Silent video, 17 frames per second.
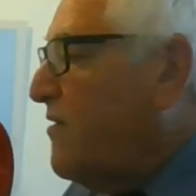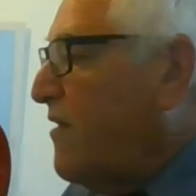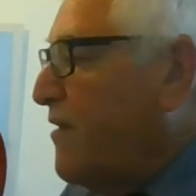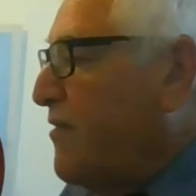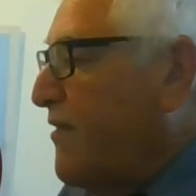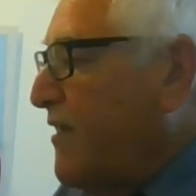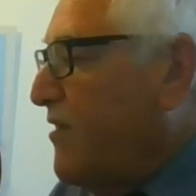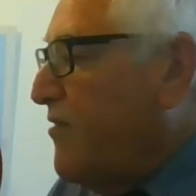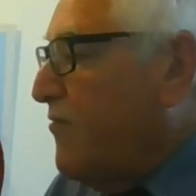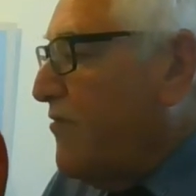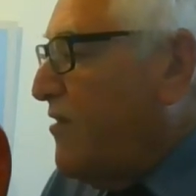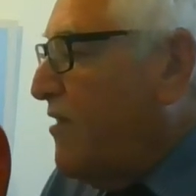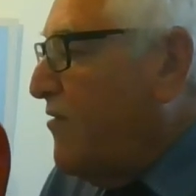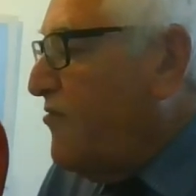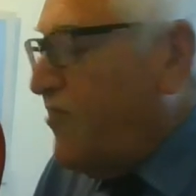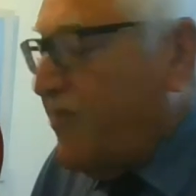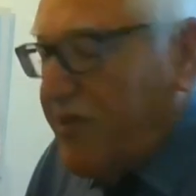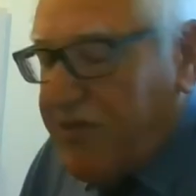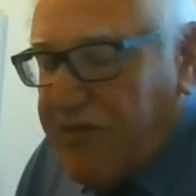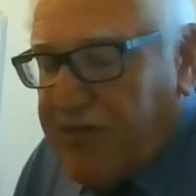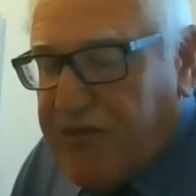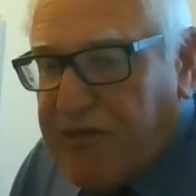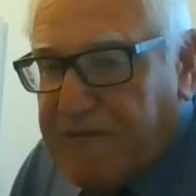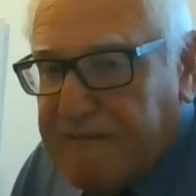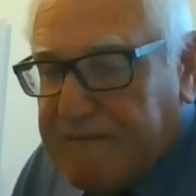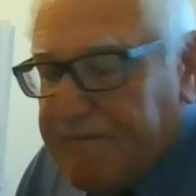I think you'll
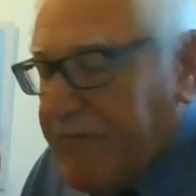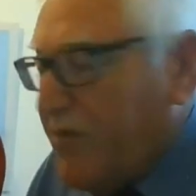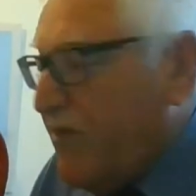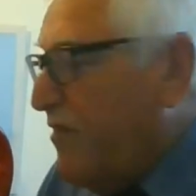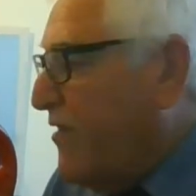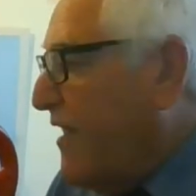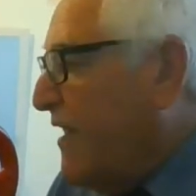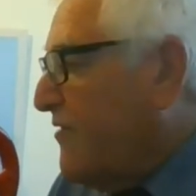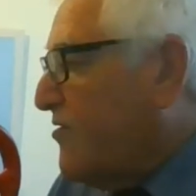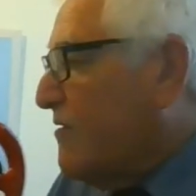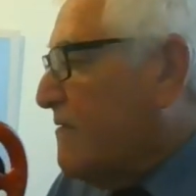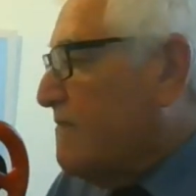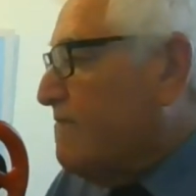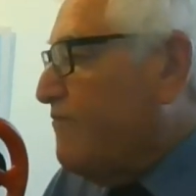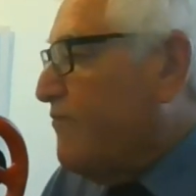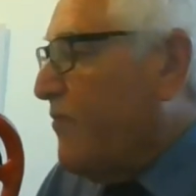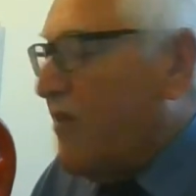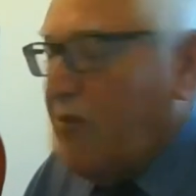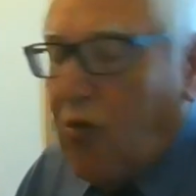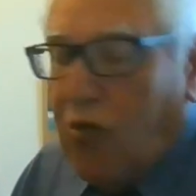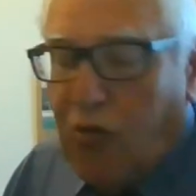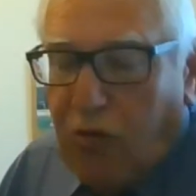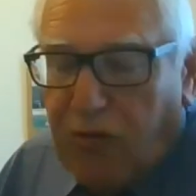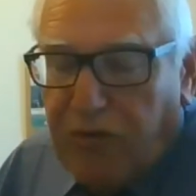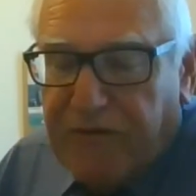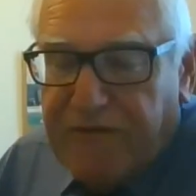notice that
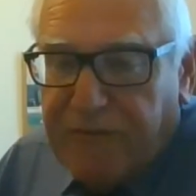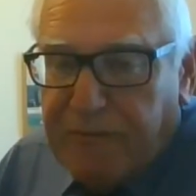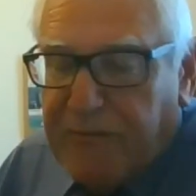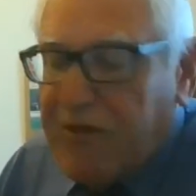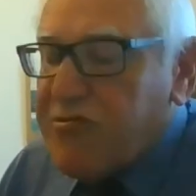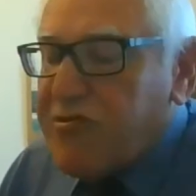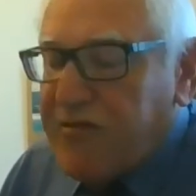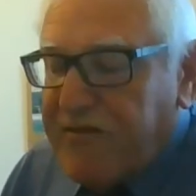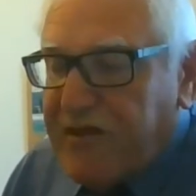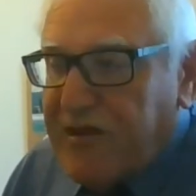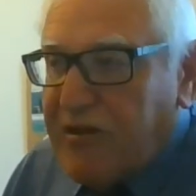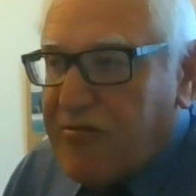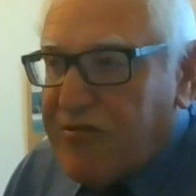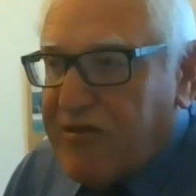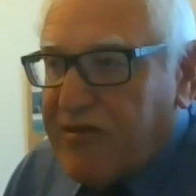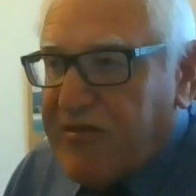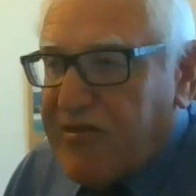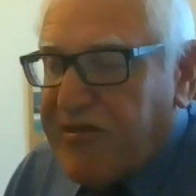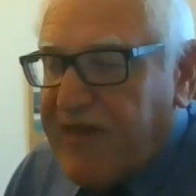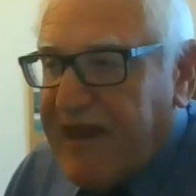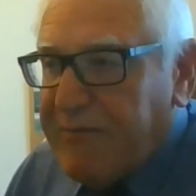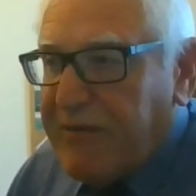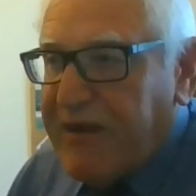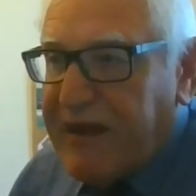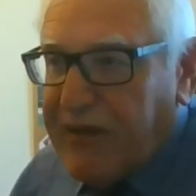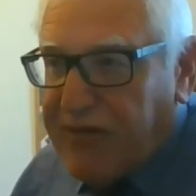most of the notes are the
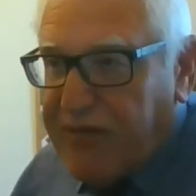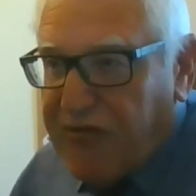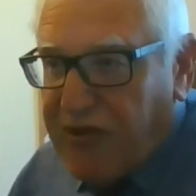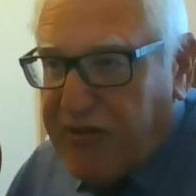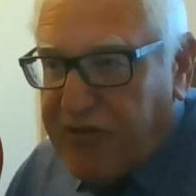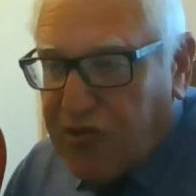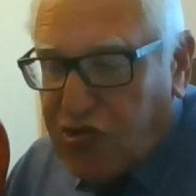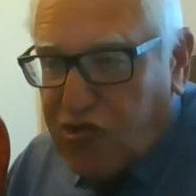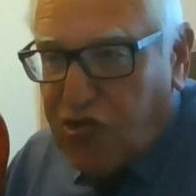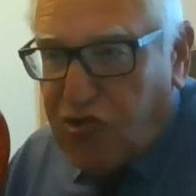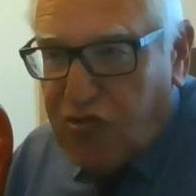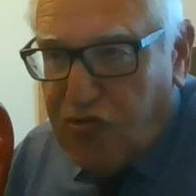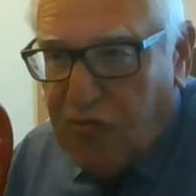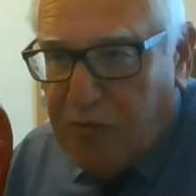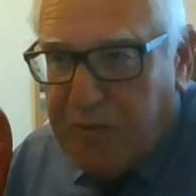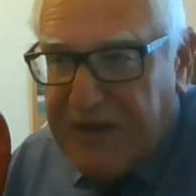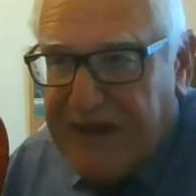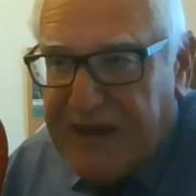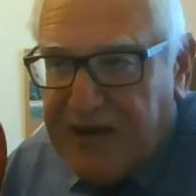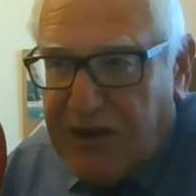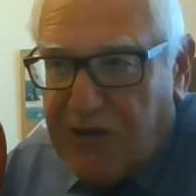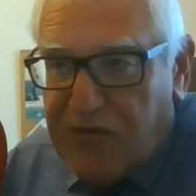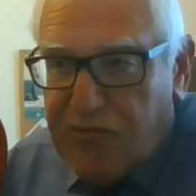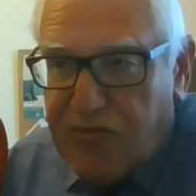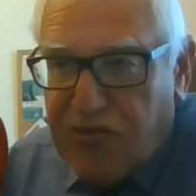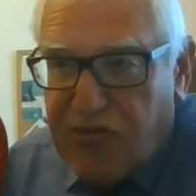same length. They're either two beat
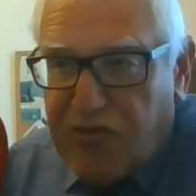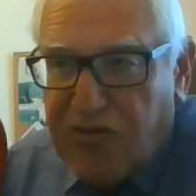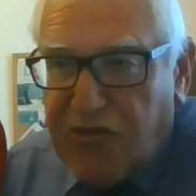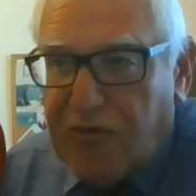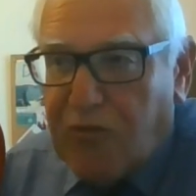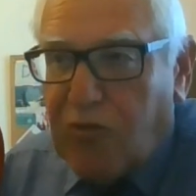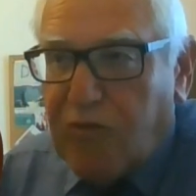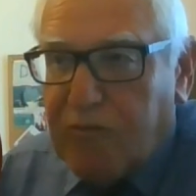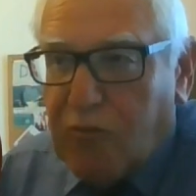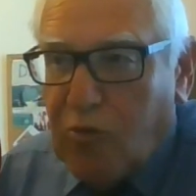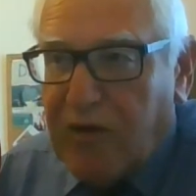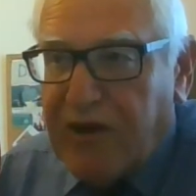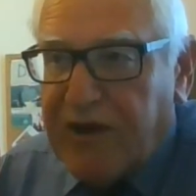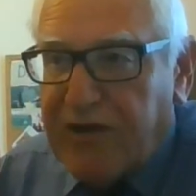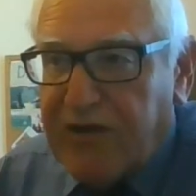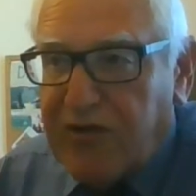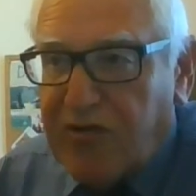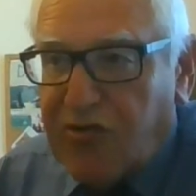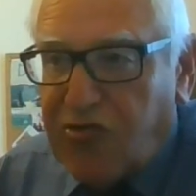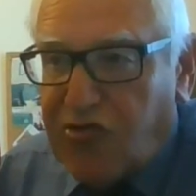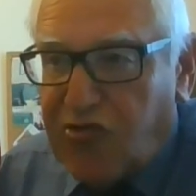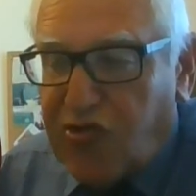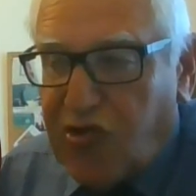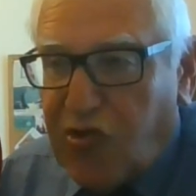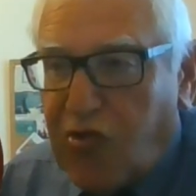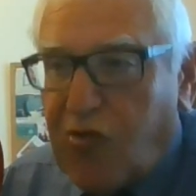notes, one,
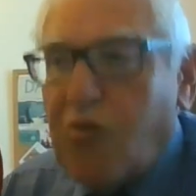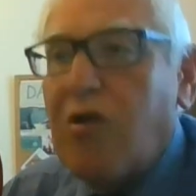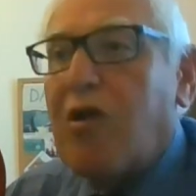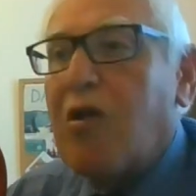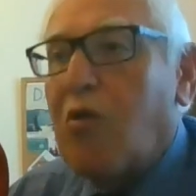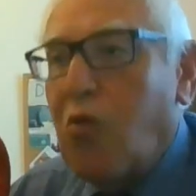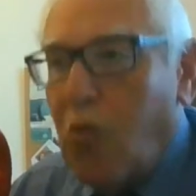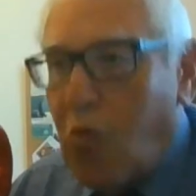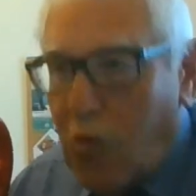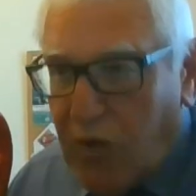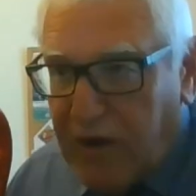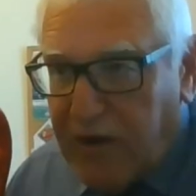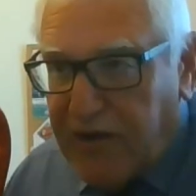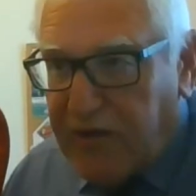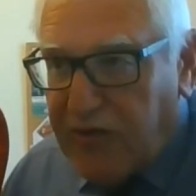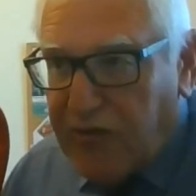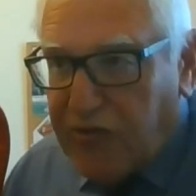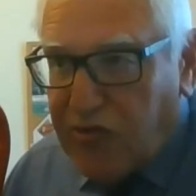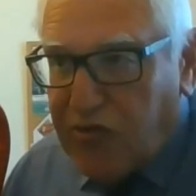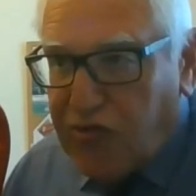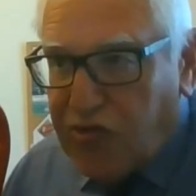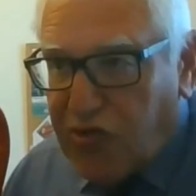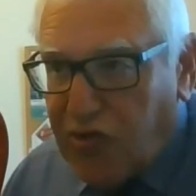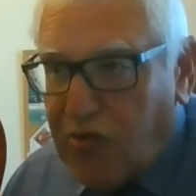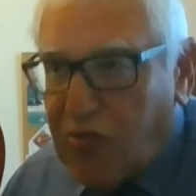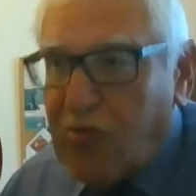two, one,
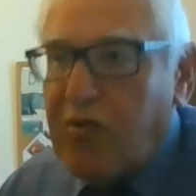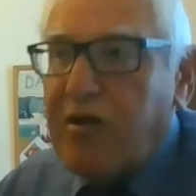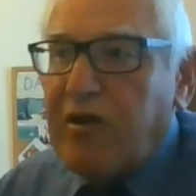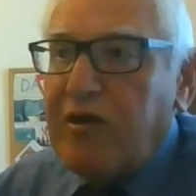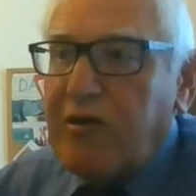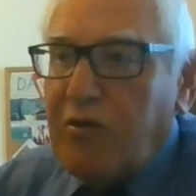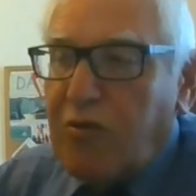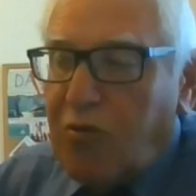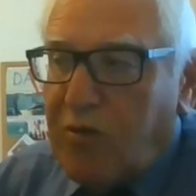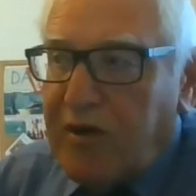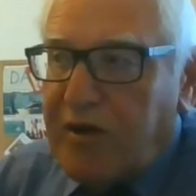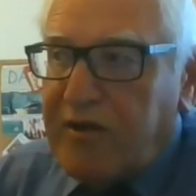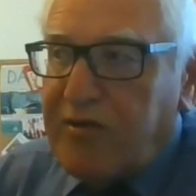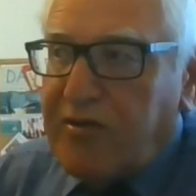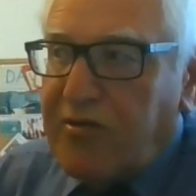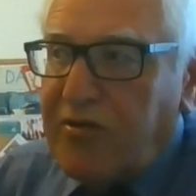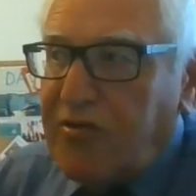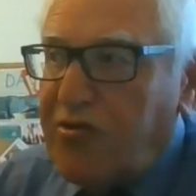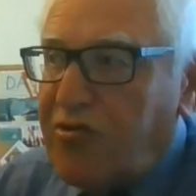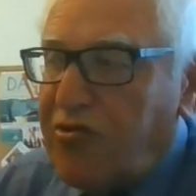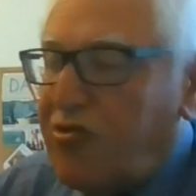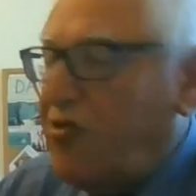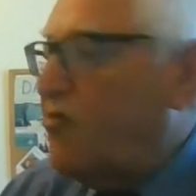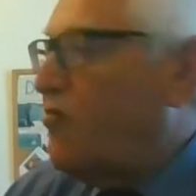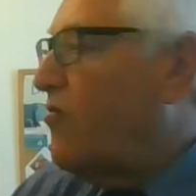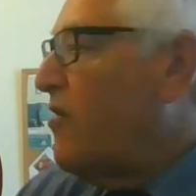two, one,
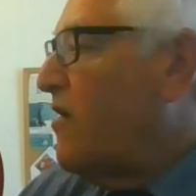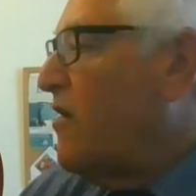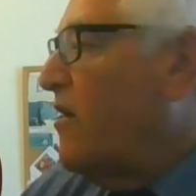two.